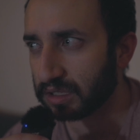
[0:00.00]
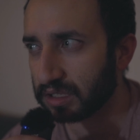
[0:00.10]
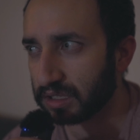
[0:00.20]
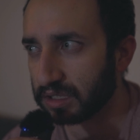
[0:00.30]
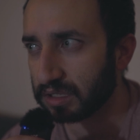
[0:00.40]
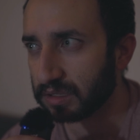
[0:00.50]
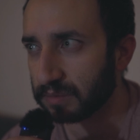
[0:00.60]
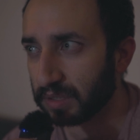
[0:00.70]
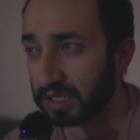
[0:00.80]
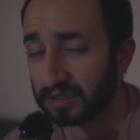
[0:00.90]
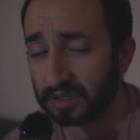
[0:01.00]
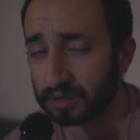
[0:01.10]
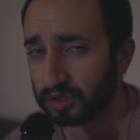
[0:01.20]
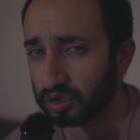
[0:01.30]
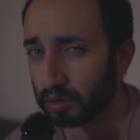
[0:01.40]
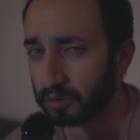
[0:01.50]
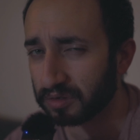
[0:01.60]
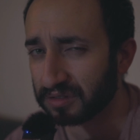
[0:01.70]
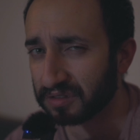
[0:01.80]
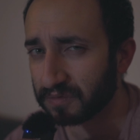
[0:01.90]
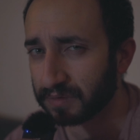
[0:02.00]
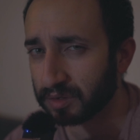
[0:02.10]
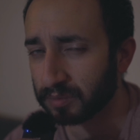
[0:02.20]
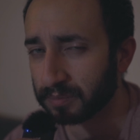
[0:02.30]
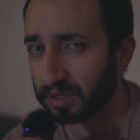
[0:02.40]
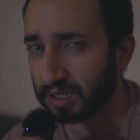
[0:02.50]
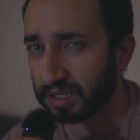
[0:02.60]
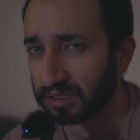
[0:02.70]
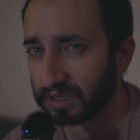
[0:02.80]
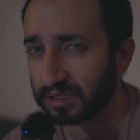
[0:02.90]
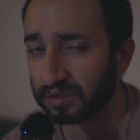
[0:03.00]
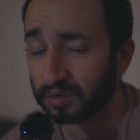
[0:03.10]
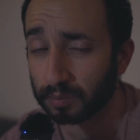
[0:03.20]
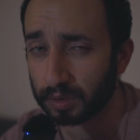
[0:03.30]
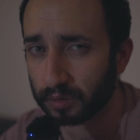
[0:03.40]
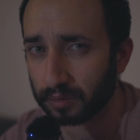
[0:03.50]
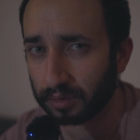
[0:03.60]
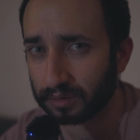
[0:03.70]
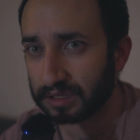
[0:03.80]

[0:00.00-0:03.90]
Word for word: He basically shows in this film that he can do both.